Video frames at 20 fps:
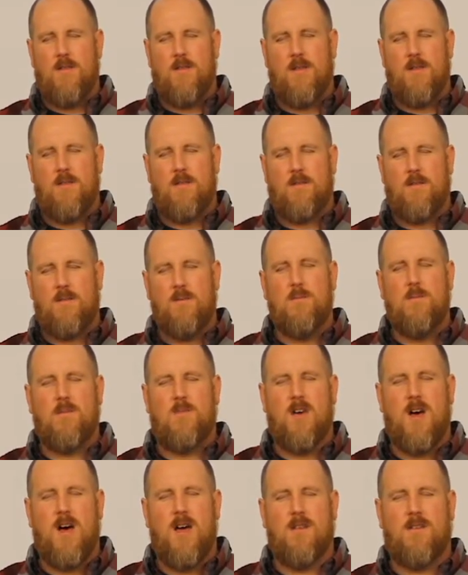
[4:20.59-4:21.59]
these
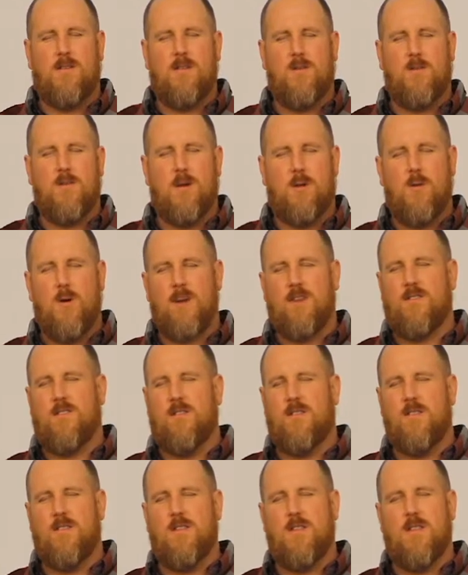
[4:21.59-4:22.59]
students on to the
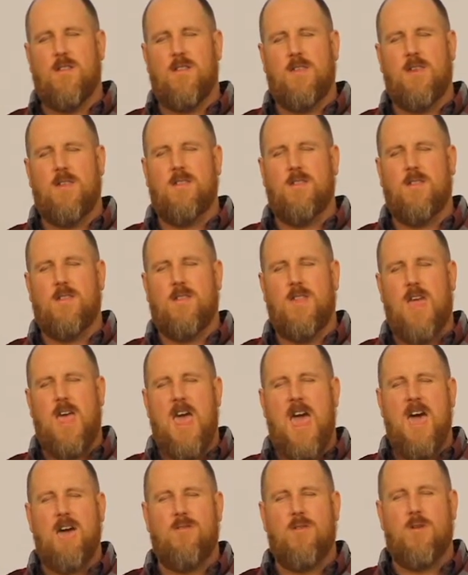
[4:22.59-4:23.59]
questions and the things that they
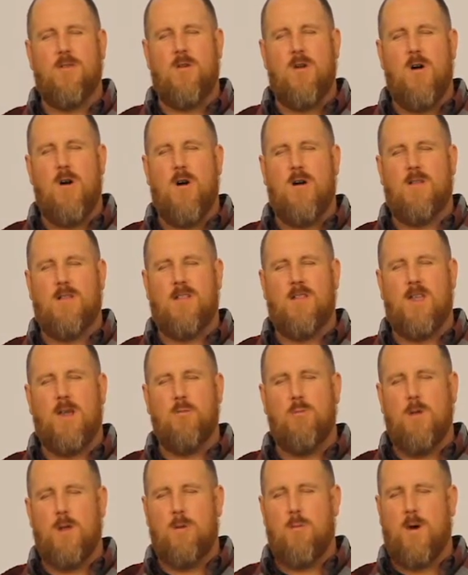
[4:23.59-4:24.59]
have on their heart that
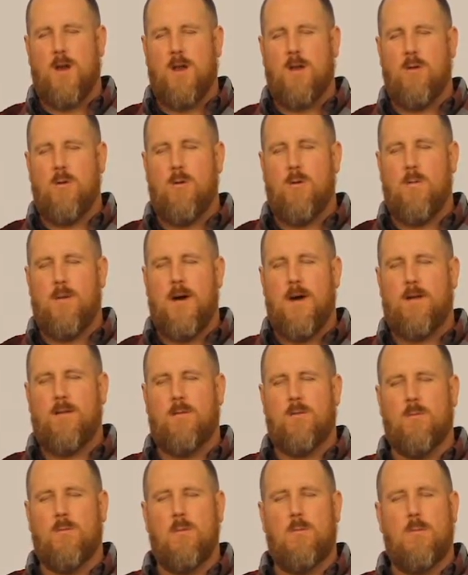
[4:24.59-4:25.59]
they really want to know
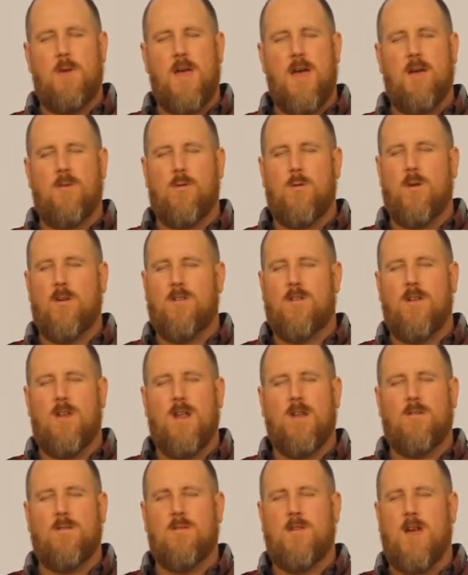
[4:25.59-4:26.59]
about. So when we have question
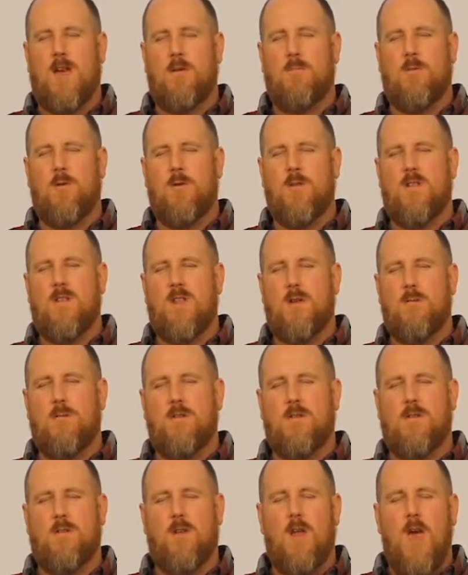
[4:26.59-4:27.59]
and answer time, Lord, that they
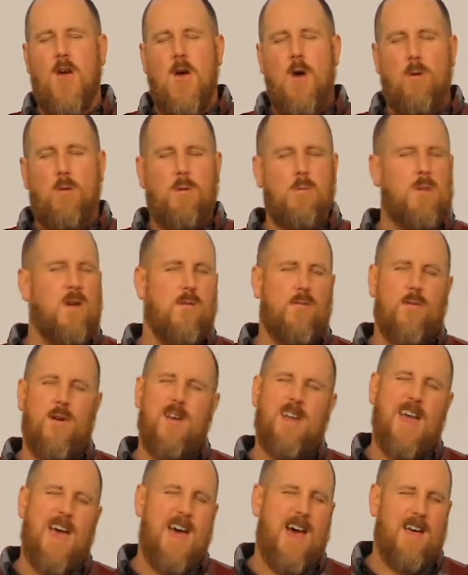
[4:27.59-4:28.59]
wouldn't be
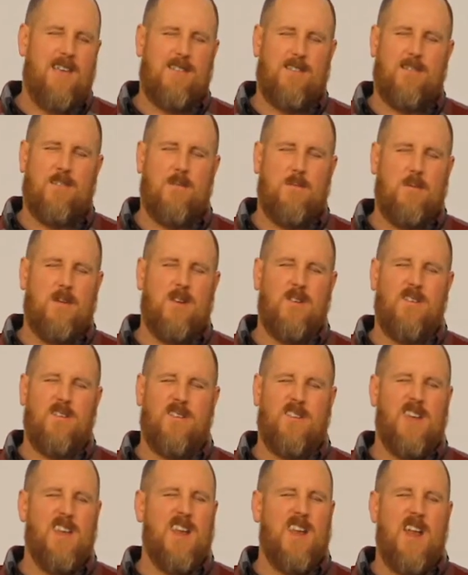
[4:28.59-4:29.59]
afraid to ask, so we can
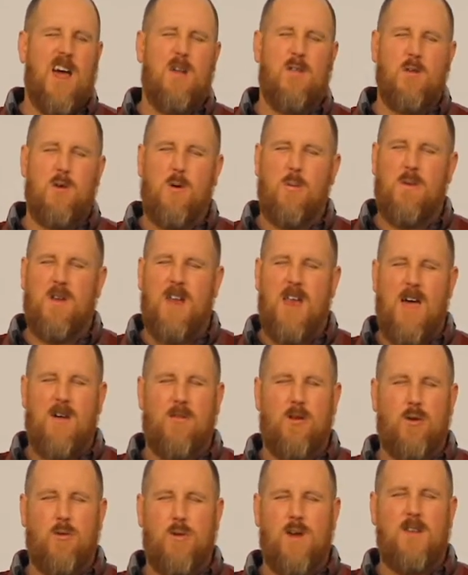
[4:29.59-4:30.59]
just get it out in the open and
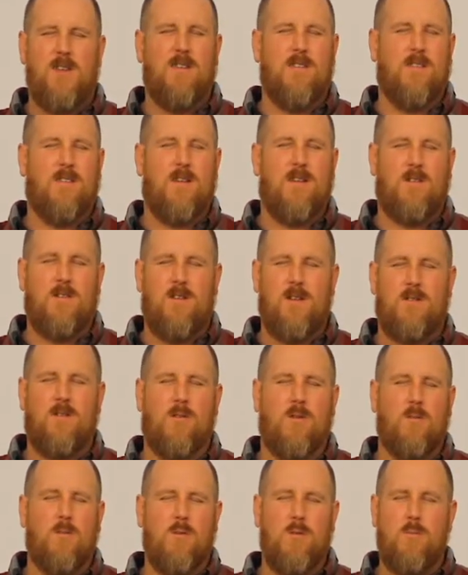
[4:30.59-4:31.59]
have a great discussion as
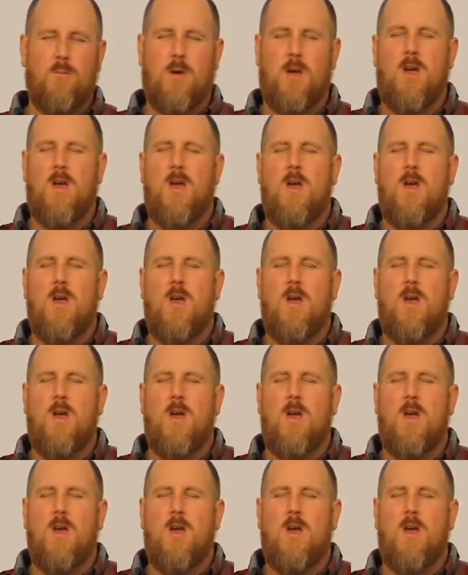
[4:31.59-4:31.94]
a group.